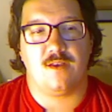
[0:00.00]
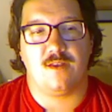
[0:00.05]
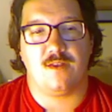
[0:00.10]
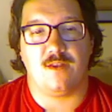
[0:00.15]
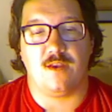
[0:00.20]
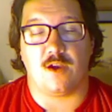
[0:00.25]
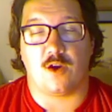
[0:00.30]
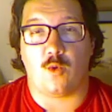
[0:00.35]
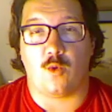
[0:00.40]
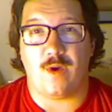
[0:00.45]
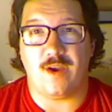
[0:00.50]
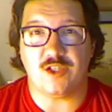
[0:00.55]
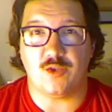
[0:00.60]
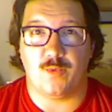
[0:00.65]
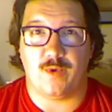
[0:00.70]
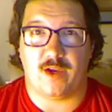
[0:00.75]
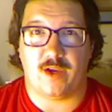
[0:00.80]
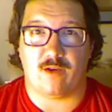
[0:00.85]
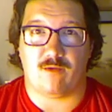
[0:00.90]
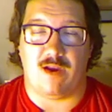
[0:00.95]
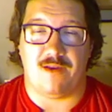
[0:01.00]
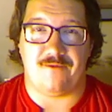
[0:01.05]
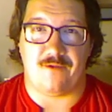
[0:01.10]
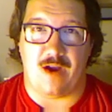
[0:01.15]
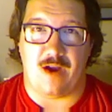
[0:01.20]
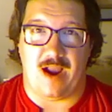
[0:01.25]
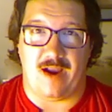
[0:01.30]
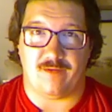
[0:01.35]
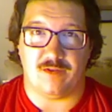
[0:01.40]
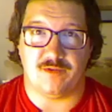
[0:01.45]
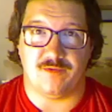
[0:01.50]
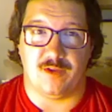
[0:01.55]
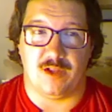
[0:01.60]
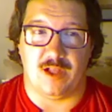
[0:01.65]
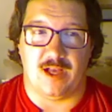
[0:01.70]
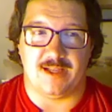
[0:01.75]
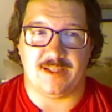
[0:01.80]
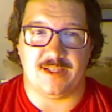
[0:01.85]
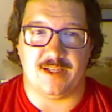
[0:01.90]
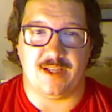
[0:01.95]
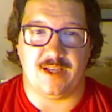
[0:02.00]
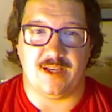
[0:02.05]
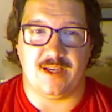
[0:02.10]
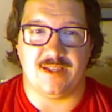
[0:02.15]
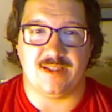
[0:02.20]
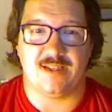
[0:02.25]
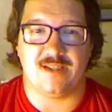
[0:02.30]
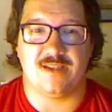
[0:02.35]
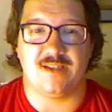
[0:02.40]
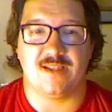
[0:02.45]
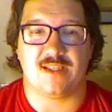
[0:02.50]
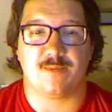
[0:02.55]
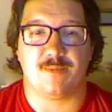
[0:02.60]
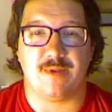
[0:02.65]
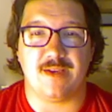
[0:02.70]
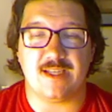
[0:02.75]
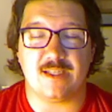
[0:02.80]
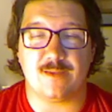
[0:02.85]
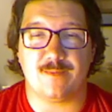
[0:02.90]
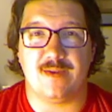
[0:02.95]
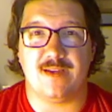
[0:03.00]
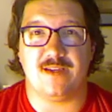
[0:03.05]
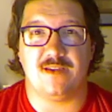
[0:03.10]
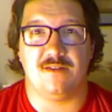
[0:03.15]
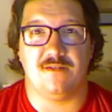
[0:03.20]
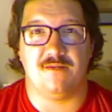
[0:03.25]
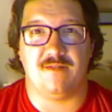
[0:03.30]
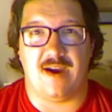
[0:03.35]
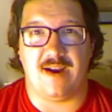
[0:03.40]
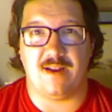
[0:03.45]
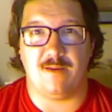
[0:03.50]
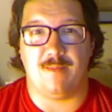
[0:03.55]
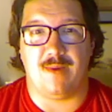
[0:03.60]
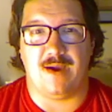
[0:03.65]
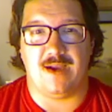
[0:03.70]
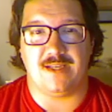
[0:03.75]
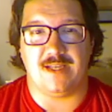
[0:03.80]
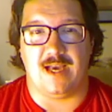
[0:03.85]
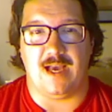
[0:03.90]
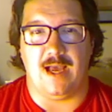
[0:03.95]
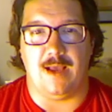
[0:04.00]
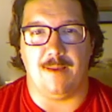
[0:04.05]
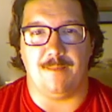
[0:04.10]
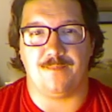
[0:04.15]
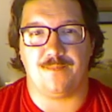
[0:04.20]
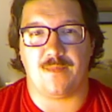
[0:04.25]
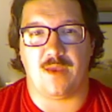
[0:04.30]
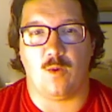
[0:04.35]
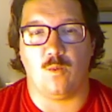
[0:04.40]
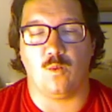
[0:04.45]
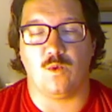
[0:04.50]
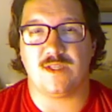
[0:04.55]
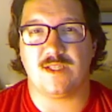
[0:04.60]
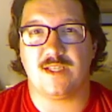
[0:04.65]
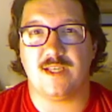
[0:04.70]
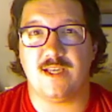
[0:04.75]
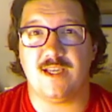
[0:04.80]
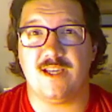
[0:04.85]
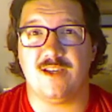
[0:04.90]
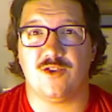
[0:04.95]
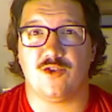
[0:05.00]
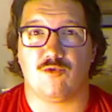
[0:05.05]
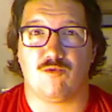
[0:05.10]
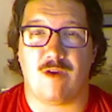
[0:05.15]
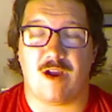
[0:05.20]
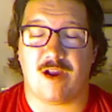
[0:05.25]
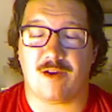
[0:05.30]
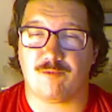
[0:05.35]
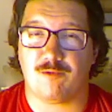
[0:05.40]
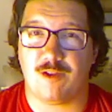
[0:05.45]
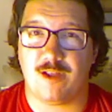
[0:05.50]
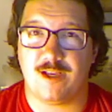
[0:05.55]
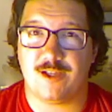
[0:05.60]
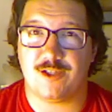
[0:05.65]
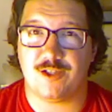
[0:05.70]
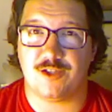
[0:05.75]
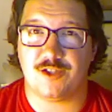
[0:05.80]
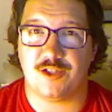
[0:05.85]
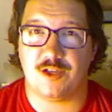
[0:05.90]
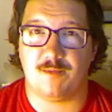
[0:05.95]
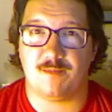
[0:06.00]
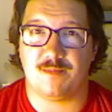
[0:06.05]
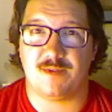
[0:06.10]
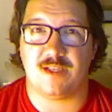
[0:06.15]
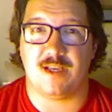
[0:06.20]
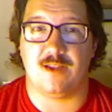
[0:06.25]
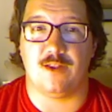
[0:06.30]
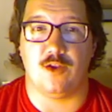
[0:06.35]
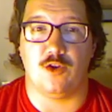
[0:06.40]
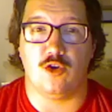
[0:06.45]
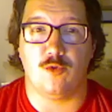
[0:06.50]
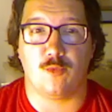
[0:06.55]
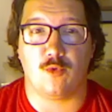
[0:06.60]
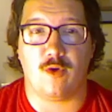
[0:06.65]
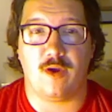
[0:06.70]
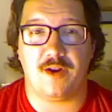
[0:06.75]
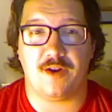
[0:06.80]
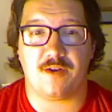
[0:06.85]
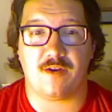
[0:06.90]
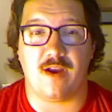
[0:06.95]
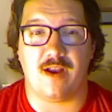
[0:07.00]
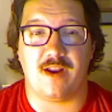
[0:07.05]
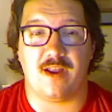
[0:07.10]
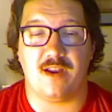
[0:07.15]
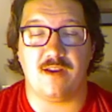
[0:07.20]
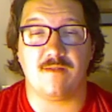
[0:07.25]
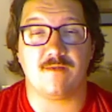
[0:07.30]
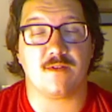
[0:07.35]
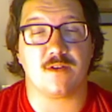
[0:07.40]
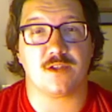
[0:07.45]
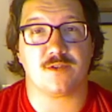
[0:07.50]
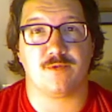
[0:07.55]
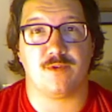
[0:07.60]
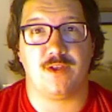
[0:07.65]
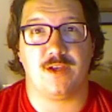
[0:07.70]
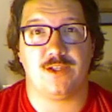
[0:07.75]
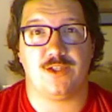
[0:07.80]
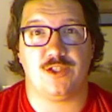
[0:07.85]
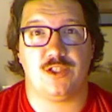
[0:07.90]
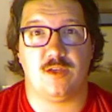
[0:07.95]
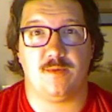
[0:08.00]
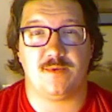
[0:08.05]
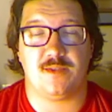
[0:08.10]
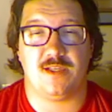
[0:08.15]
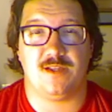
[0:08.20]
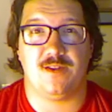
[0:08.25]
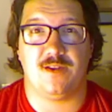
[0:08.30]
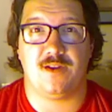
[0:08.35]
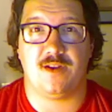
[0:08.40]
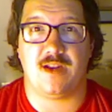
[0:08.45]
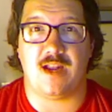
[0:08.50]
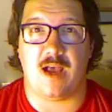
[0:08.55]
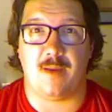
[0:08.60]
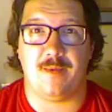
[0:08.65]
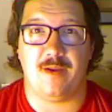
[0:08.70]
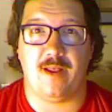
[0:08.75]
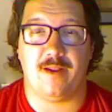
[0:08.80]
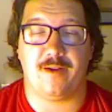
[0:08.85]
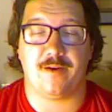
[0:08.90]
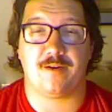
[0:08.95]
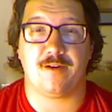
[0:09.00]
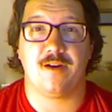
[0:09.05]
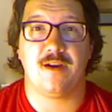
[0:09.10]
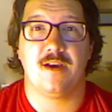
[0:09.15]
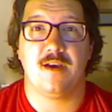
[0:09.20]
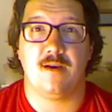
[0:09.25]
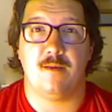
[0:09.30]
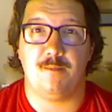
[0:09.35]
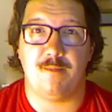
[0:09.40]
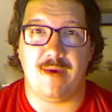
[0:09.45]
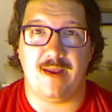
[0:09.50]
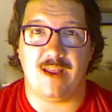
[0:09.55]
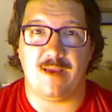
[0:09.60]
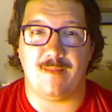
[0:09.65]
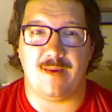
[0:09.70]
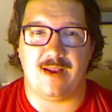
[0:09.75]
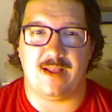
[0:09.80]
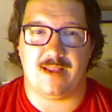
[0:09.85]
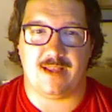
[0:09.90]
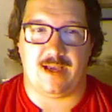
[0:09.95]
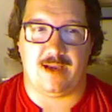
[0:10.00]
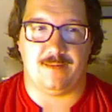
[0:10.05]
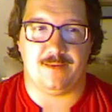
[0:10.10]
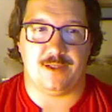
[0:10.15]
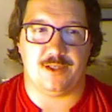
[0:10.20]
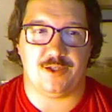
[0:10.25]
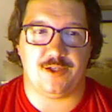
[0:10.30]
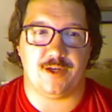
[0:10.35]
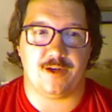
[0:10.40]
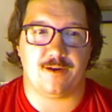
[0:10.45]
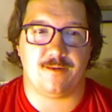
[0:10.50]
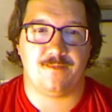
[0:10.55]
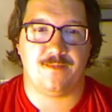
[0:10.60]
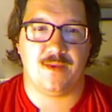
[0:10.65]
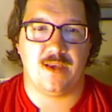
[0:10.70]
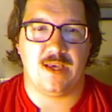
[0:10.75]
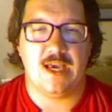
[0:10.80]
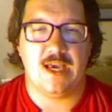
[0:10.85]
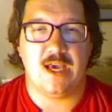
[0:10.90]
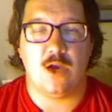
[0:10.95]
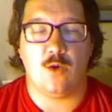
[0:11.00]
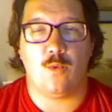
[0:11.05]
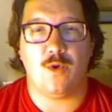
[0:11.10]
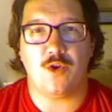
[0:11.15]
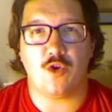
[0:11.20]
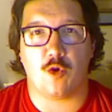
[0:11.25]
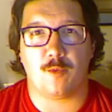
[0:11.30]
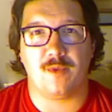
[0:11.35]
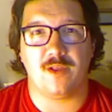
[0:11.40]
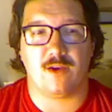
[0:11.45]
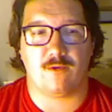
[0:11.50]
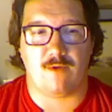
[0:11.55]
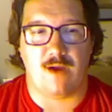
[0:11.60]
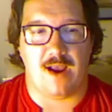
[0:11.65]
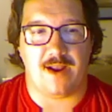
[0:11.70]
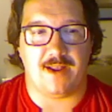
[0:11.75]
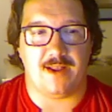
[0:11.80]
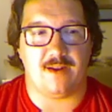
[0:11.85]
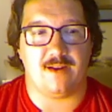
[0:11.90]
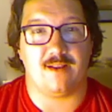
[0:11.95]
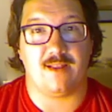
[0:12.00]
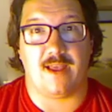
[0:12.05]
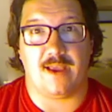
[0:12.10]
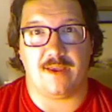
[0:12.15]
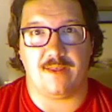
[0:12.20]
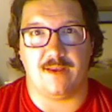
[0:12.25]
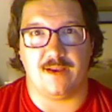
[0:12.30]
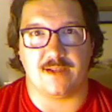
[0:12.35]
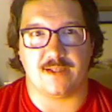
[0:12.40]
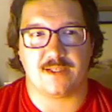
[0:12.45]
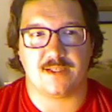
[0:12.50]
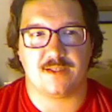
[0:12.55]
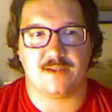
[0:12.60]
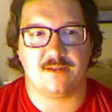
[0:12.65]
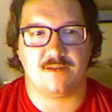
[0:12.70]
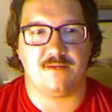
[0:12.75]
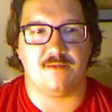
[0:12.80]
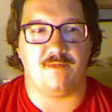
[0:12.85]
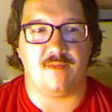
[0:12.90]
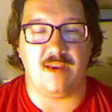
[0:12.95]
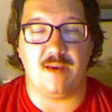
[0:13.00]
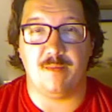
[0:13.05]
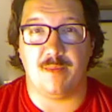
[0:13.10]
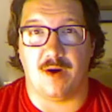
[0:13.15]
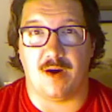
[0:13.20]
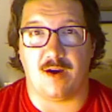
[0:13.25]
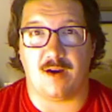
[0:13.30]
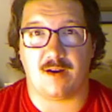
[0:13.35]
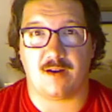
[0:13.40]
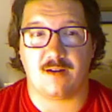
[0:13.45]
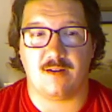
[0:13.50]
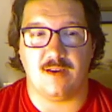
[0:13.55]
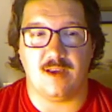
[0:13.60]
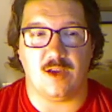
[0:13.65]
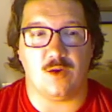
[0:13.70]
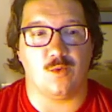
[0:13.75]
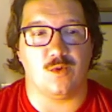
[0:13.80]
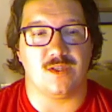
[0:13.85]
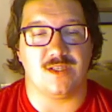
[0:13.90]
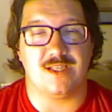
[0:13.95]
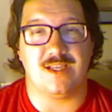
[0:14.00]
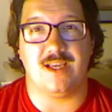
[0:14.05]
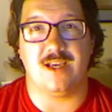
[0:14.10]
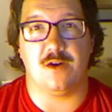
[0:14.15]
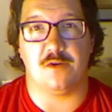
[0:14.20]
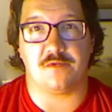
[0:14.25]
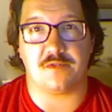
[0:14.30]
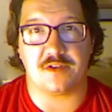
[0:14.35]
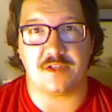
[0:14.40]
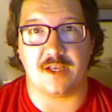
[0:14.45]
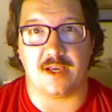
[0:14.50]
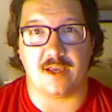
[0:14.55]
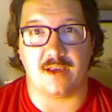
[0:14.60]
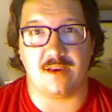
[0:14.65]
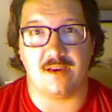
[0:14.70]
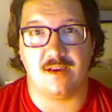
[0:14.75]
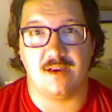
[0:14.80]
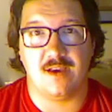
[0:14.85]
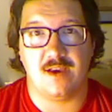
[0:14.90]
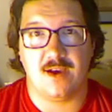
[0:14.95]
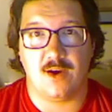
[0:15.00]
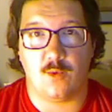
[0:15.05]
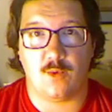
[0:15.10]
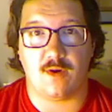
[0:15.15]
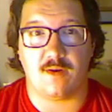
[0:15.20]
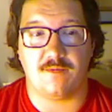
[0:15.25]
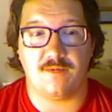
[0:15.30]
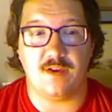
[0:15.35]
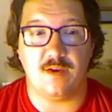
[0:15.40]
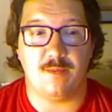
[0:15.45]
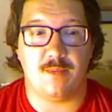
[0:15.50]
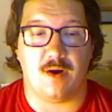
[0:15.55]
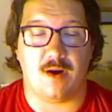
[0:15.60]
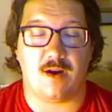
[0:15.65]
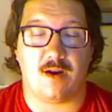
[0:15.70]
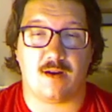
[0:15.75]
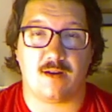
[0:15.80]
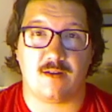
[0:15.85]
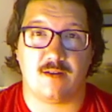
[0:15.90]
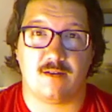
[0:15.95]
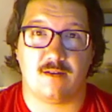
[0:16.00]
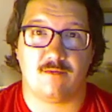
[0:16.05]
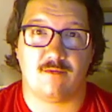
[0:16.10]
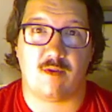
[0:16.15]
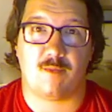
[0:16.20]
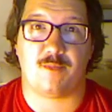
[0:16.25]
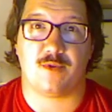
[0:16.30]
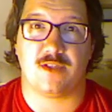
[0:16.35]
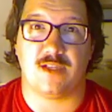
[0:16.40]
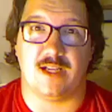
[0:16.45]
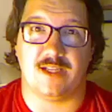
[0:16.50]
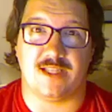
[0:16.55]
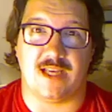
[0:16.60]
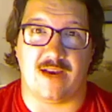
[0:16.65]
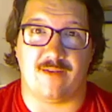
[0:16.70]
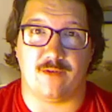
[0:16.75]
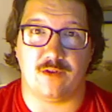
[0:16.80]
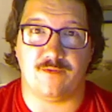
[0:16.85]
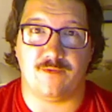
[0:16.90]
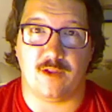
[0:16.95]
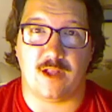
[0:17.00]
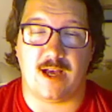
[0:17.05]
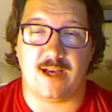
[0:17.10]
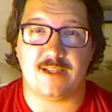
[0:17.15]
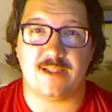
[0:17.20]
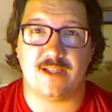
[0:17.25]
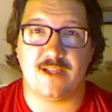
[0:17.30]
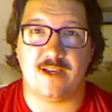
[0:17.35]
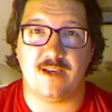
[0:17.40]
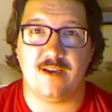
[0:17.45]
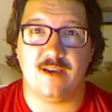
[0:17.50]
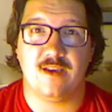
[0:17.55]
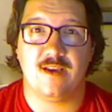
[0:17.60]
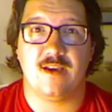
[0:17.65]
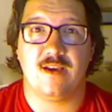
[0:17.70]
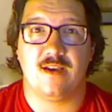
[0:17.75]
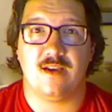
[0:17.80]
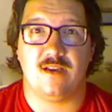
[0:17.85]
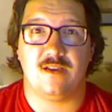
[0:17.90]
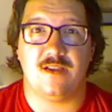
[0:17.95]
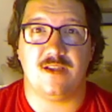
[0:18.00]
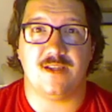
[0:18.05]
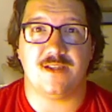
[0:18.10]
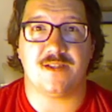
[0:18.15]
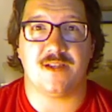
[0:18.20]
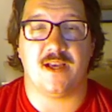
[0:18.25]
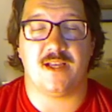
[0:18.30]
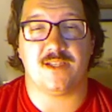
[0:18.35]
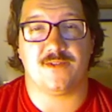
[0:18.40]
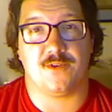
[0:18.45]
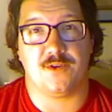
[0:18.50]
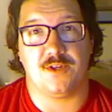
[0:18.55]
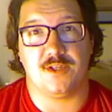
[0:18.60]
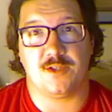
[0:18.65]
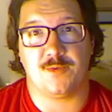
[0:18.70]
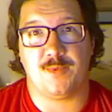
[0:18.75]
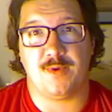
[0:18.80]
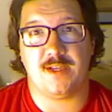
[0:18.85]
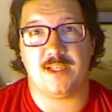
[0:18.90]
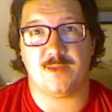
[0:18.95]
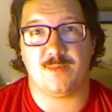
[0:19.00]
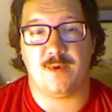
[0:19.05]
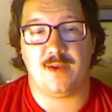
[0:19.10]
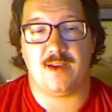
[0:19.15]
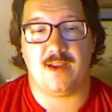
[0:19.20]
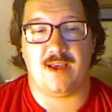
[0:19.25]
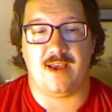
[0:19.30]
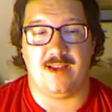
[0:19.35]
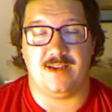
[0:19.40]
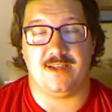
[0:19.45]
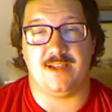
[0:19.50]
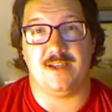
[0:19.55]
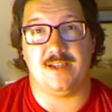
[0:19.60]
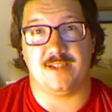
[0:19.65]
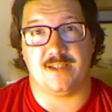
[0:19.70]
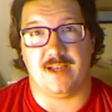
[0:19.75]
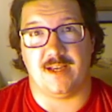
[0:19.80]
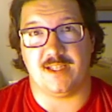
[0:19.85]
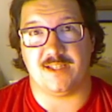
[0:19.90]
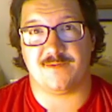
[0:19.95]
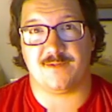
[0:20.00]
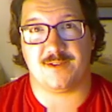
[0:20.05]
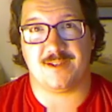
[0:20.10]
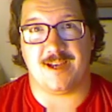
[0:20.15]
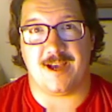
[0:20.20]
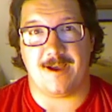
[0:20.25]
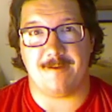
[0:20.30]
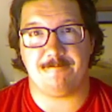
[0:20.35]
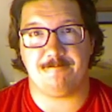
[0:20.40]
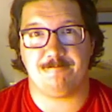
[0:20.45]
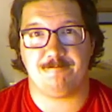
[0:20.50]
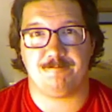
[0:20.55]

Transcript: The equation we can write for average velocity is displacement divided by time, and we'll see direct relationships in the numerator and inverse relationships in the denominator many, many times this year. We normally write it like this, v bar equals d over t, where v bar represents average velocity, d stands for displacement, and t stands for time.